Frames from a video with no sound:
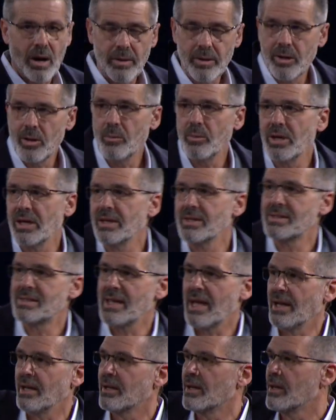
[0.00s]
our enemy,
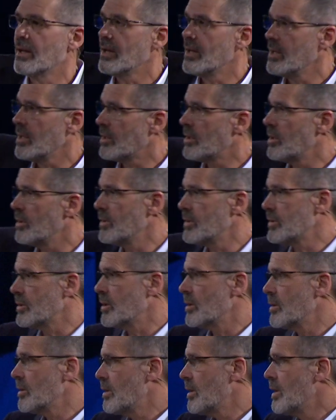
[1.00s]
Satan, the accuser.
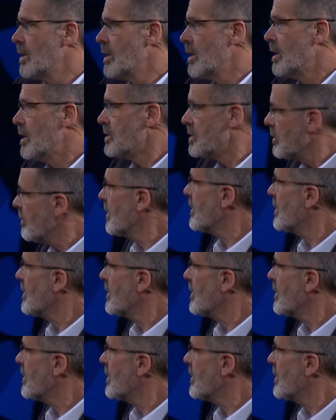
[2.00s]
Do you